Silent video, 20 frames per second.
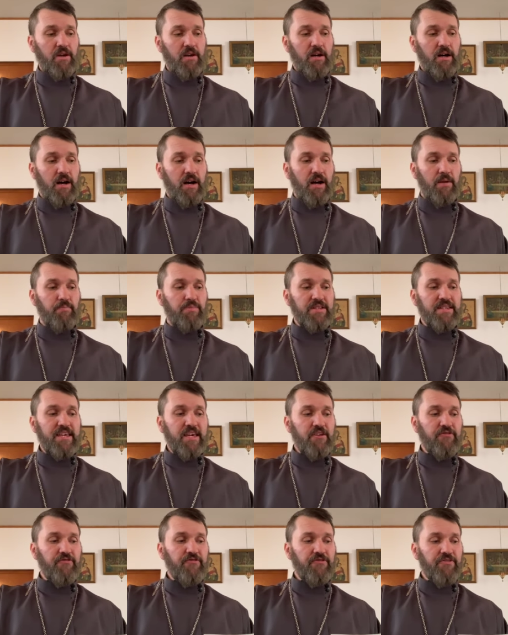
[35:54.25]
Uh,
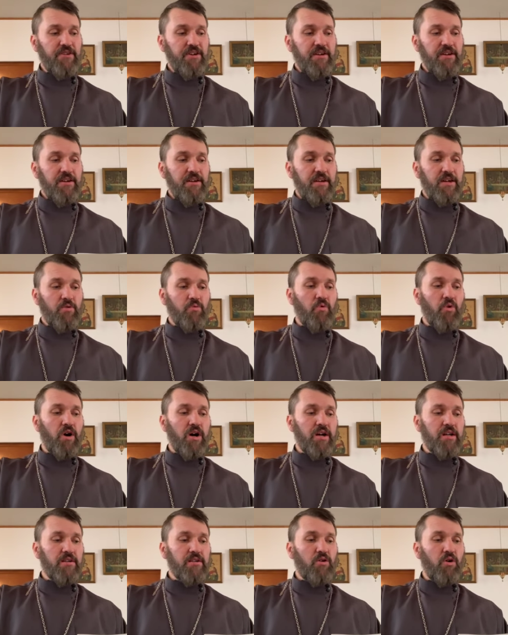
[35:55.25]
belief in
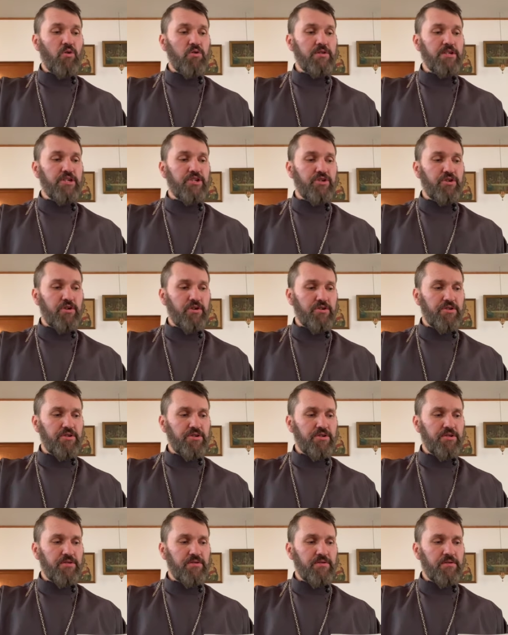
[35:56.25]
one holy church.
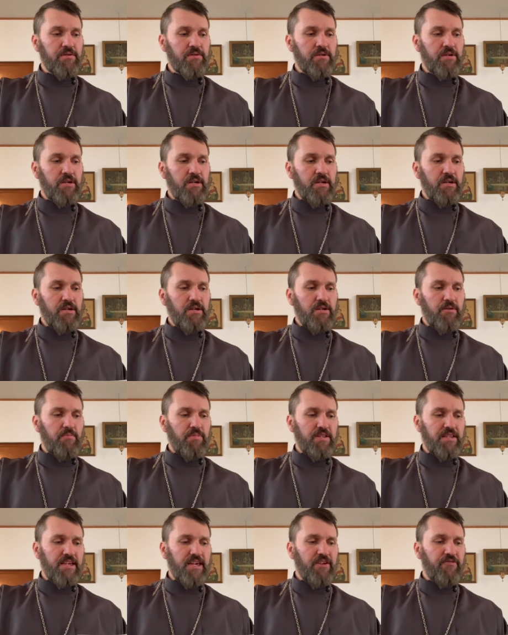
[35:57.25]

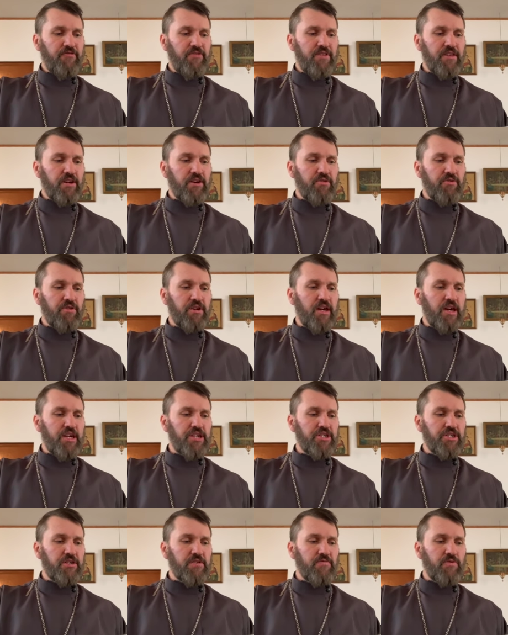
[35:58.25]
Belief in the
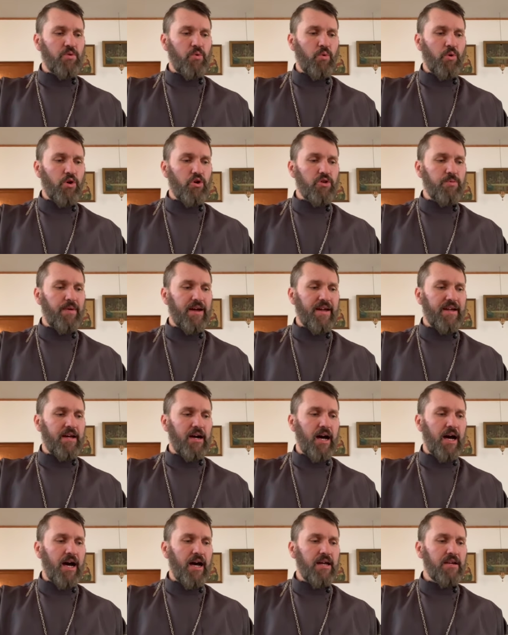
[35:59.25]
creation of the world by
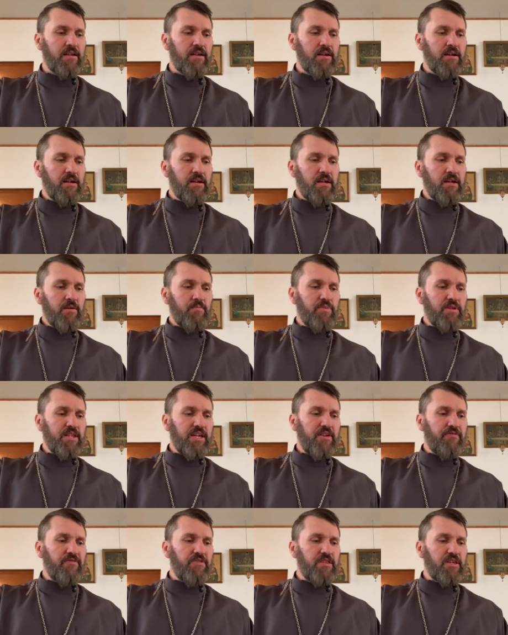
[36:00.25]
God.
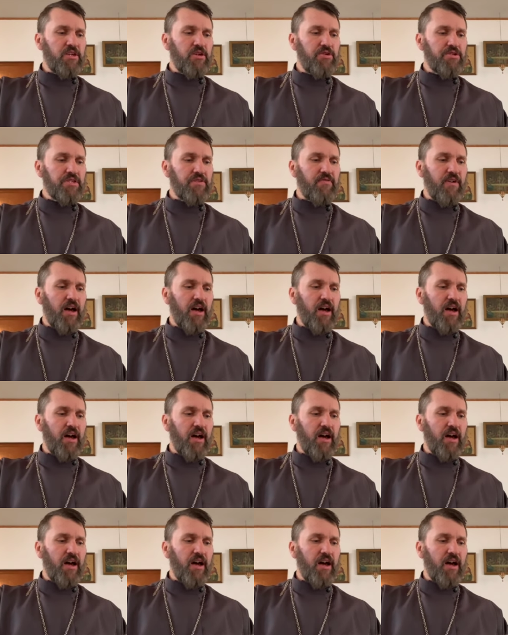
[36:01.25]
Belief in the use of